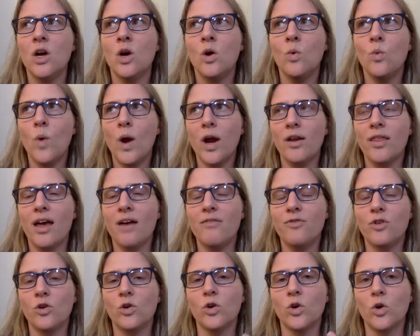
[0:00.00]
where that
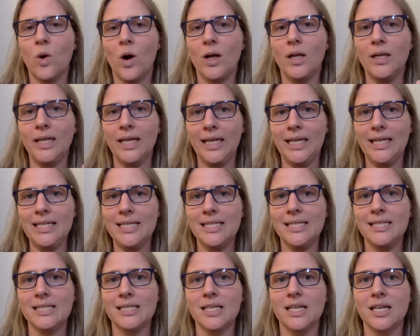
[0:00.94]
vocal quality is
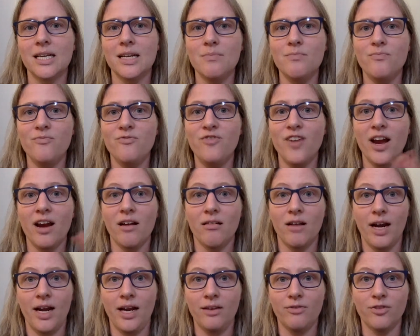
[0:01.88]
is going to
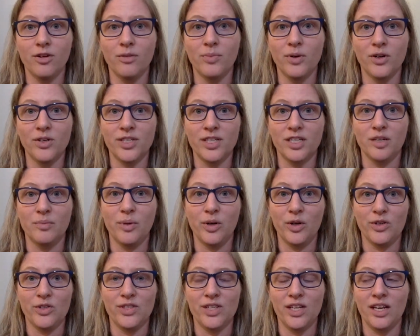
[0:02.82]
vary from person to
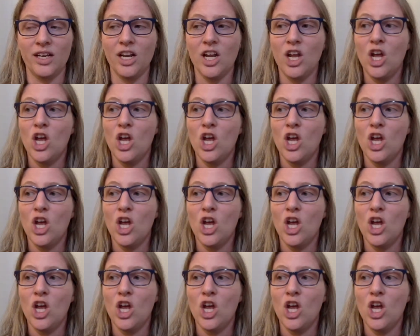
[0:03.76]
person.